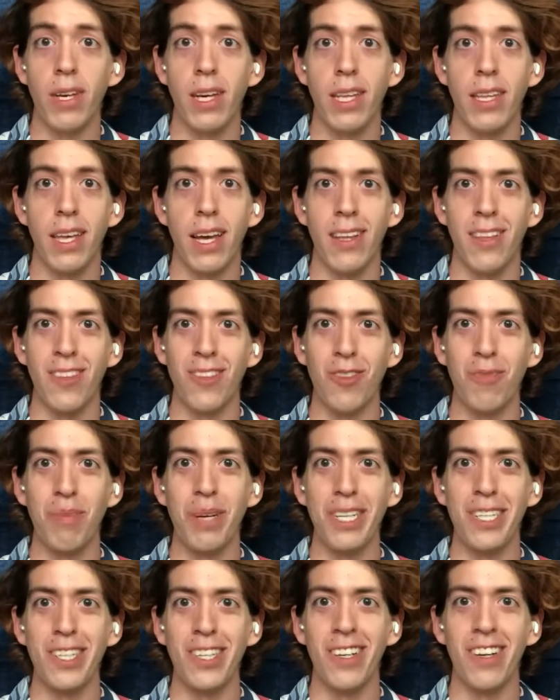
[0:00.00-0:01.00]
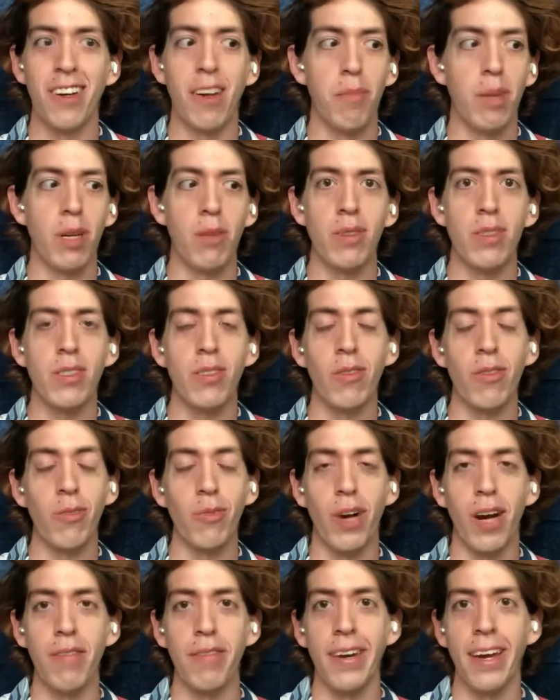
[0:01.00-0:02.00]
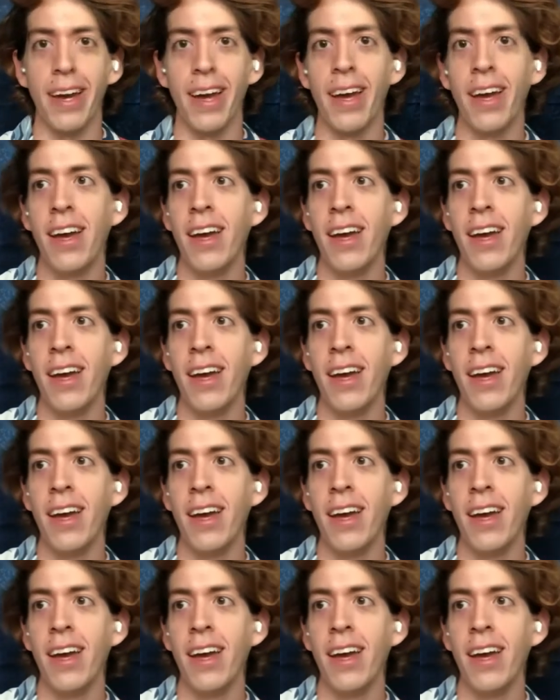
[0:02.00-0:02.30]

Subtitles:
in that little pitcher, but it was still thriving.